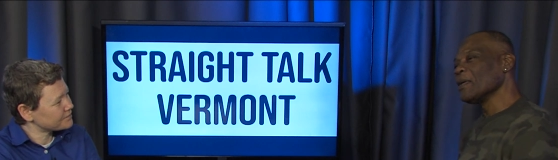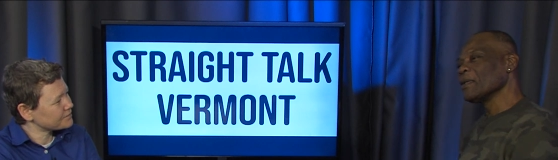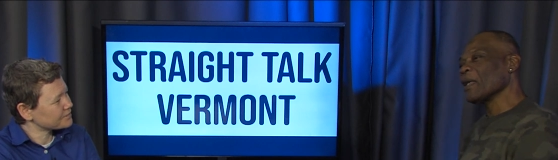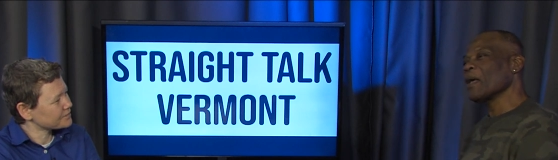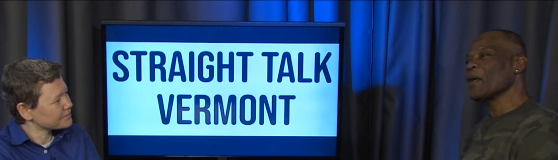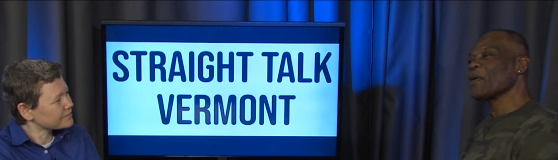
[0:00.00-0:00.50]

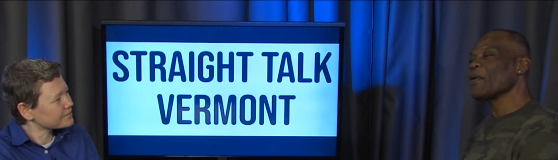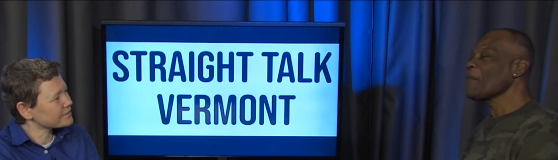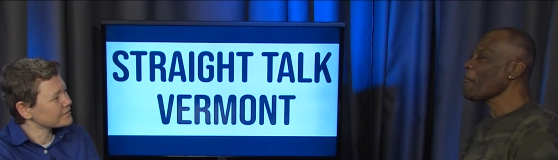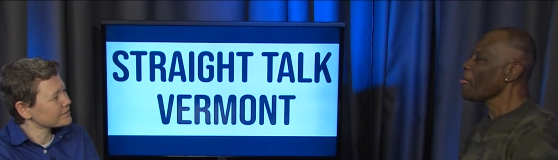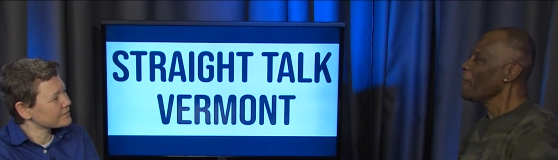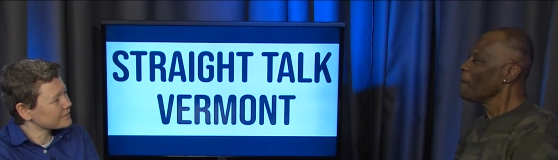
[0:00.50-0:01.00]
Speaker 1: now
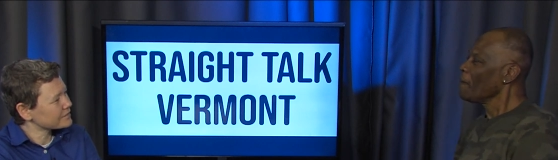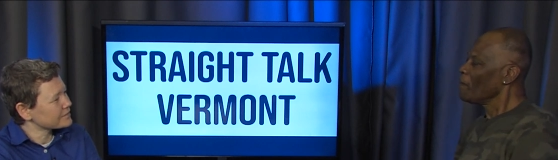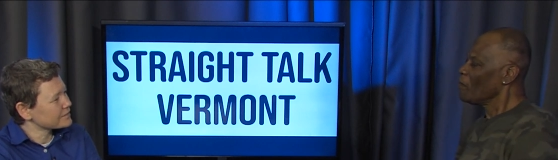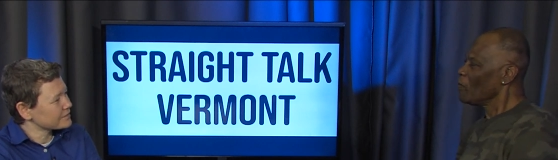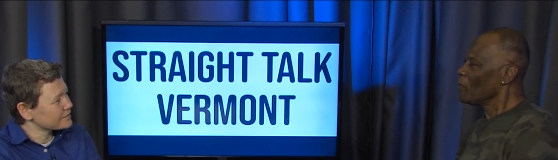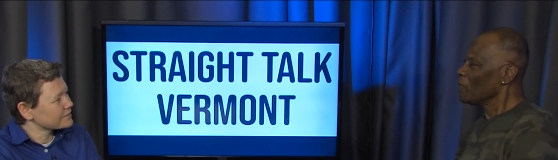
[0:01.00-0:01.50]

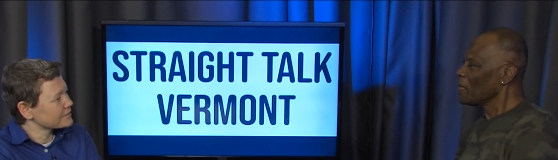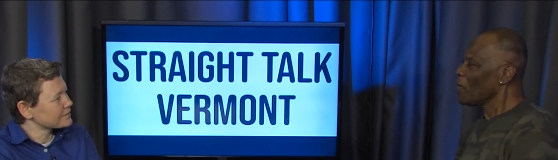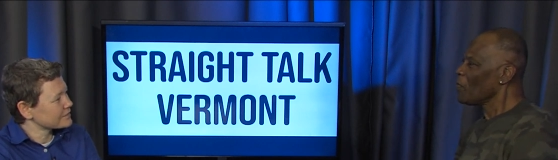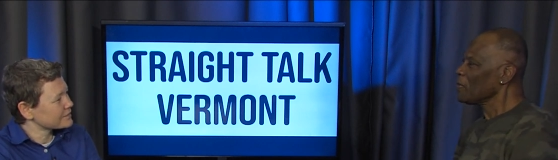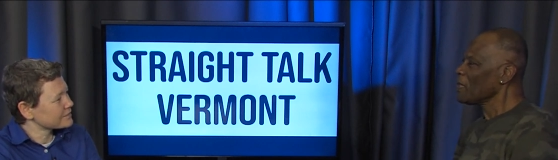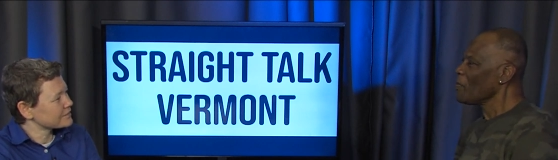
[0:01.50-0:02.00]

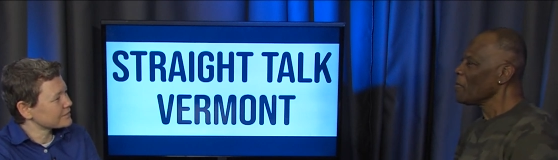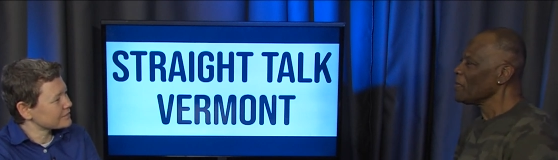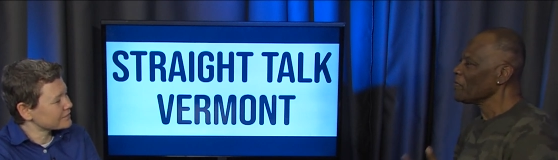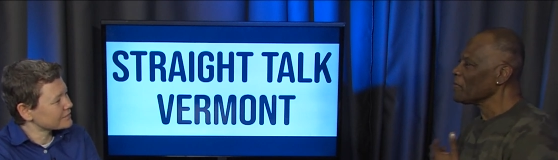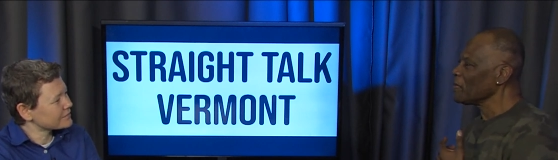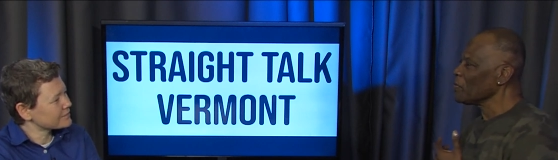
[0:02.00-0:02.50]
what that
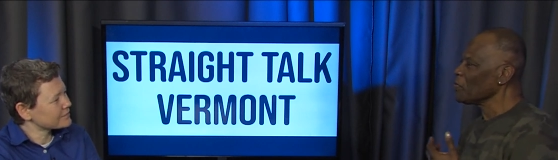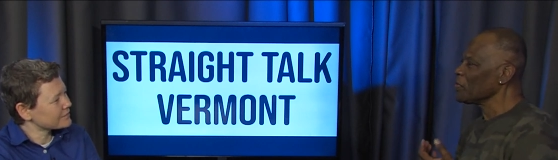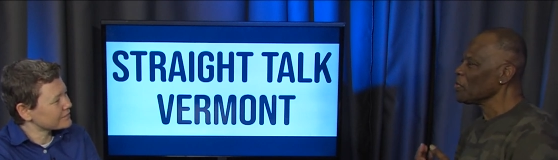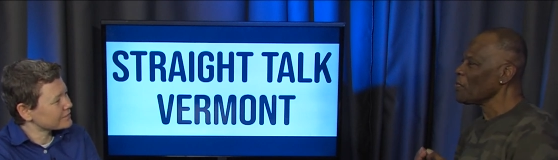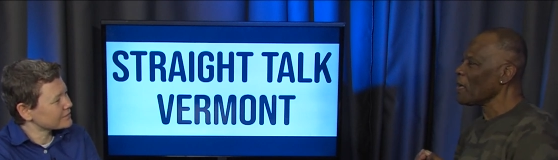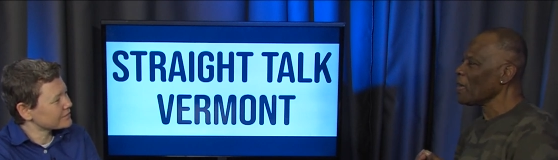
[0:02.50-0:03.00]
means
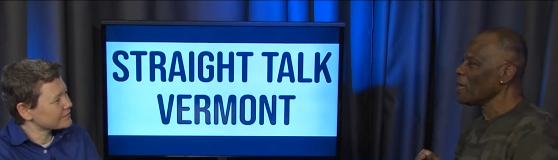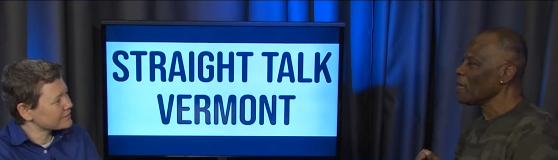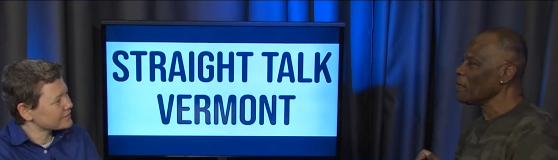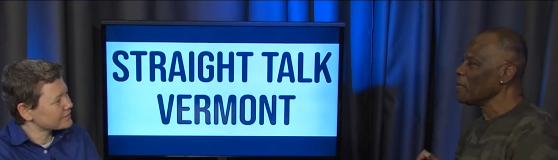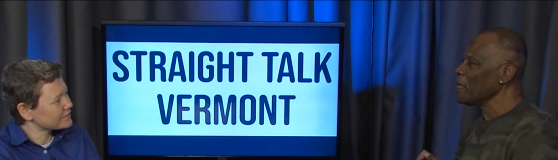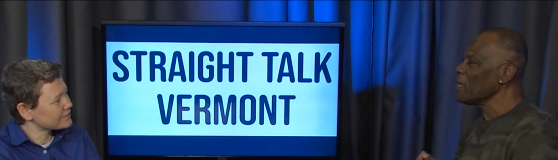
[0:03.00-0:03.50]
to my
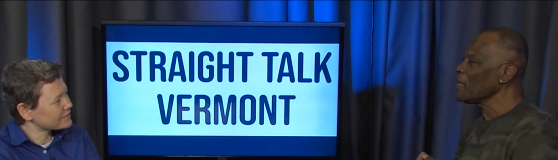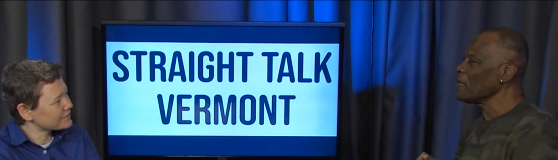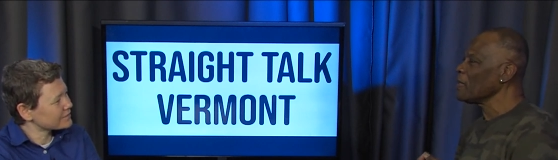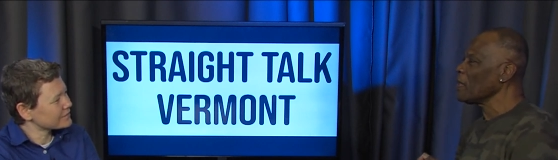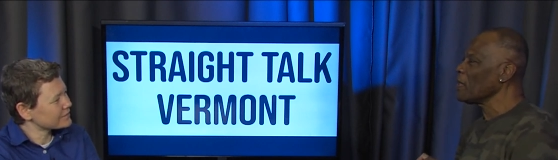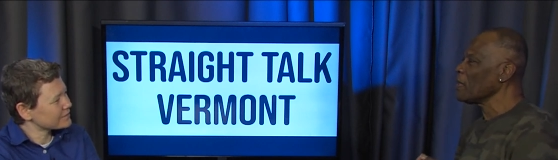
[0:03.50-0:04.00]
he
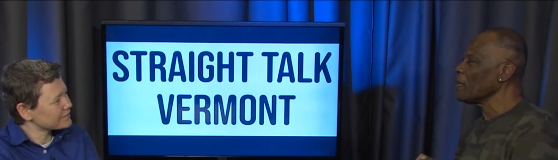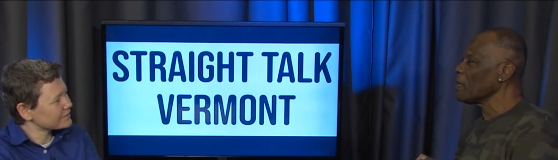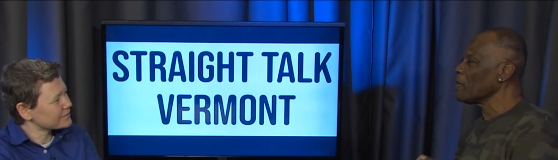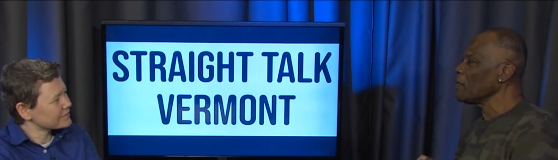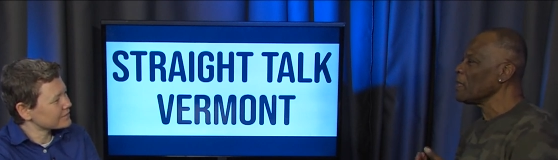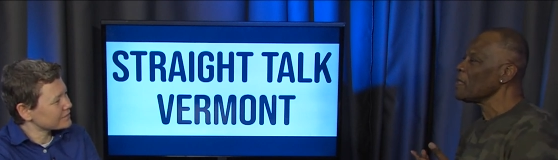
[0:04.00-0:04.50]
and
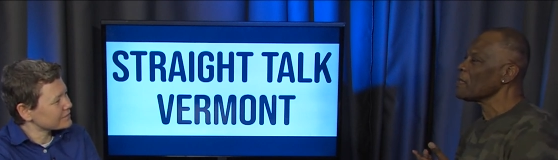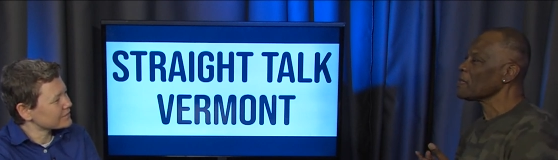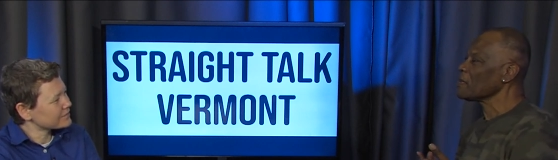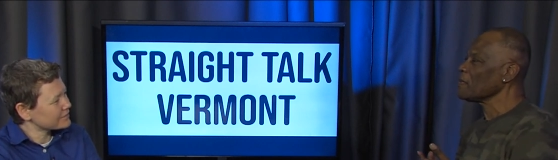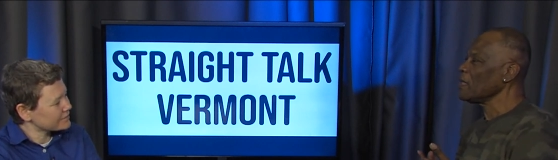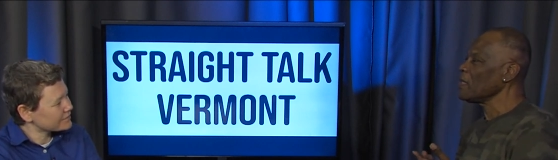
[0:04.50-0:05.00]

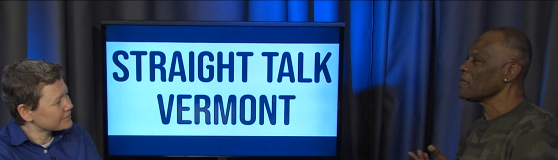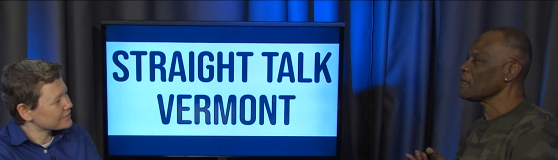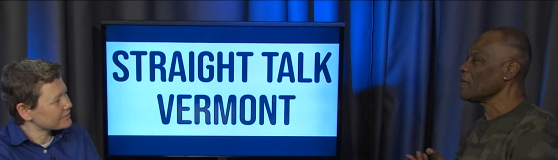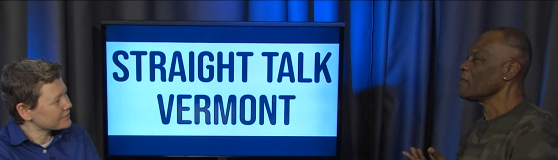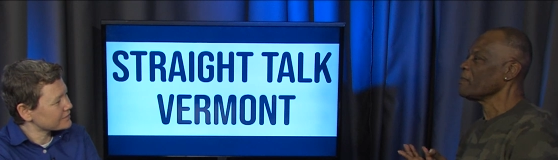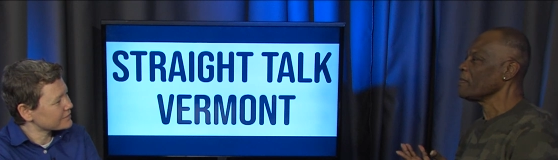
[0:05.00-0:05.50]
his,
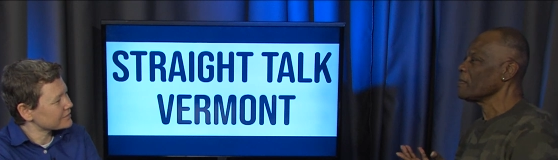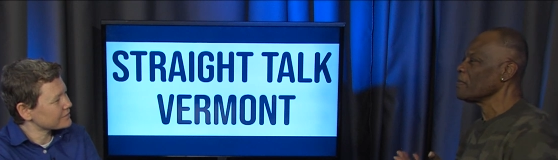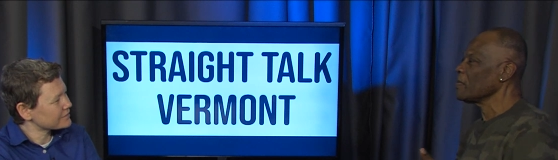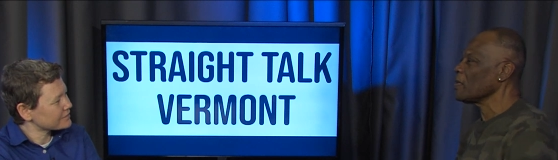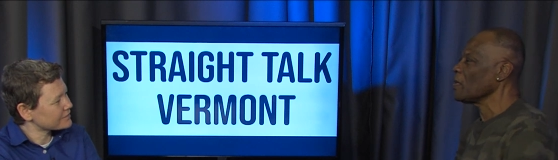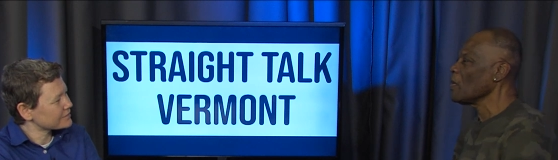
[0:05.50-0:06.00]
him.
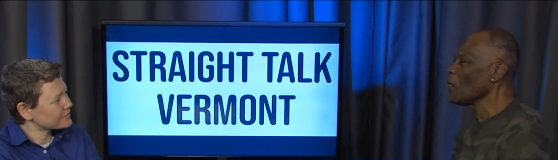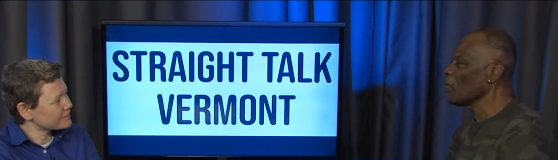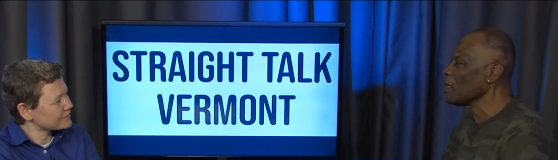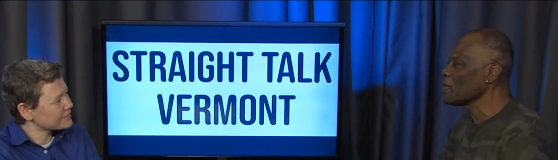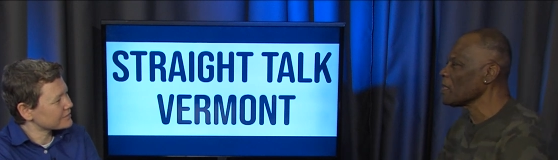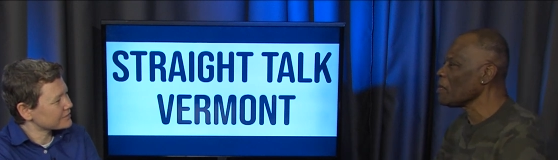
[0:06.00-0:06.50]
You know, what
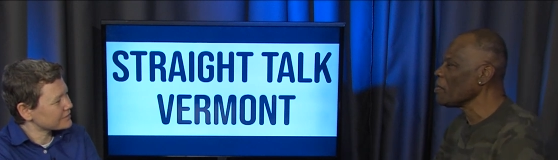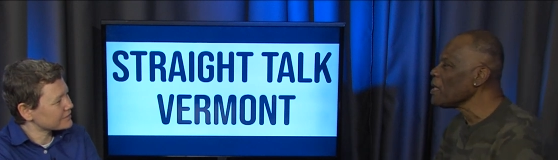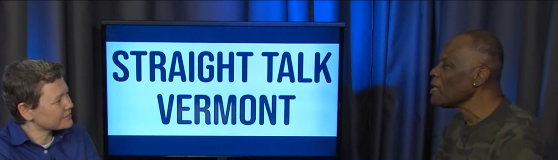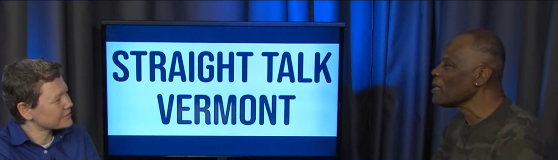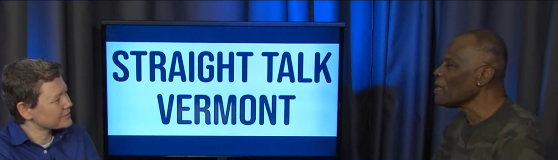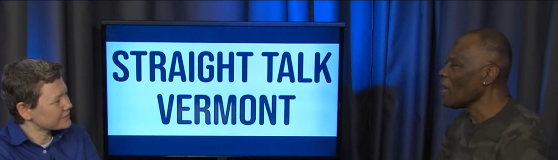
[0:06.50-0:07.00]
does that
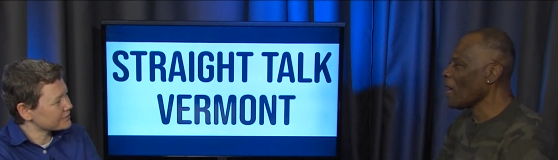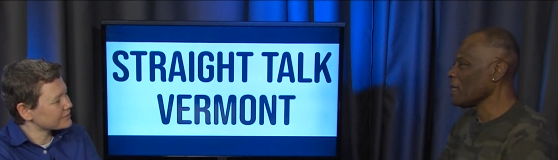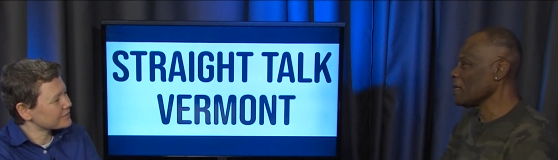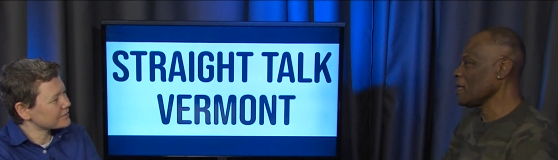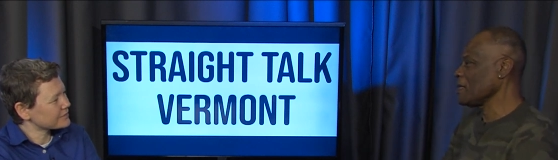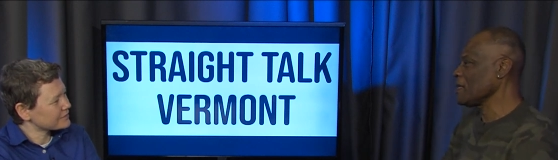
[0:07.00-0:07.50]
mean? How
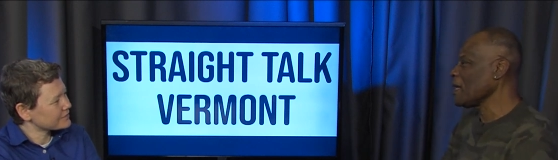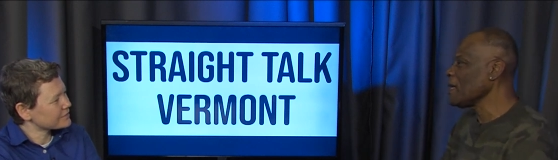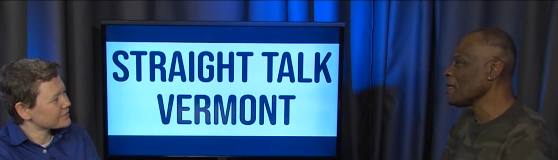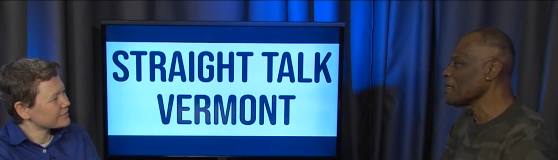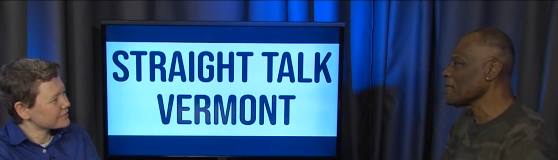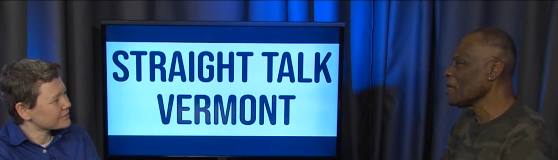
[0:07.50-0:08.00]
does that
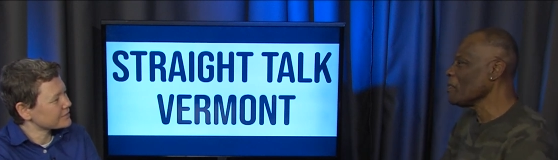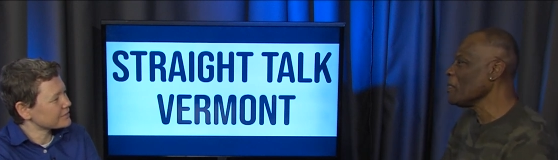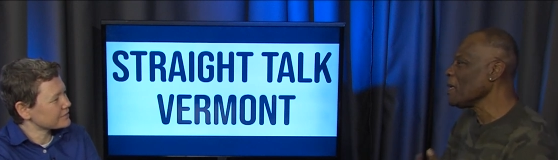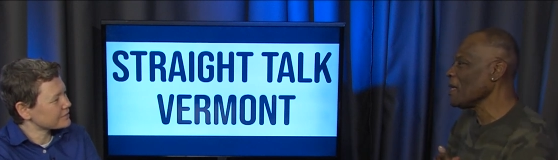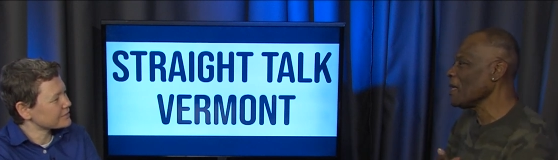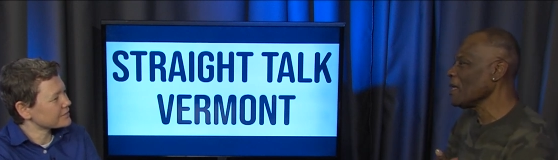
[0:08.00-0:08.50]
change
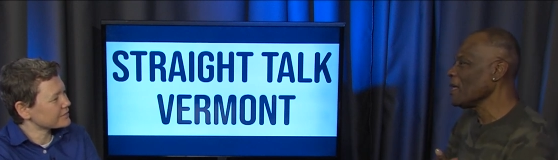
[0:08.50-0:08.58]
me?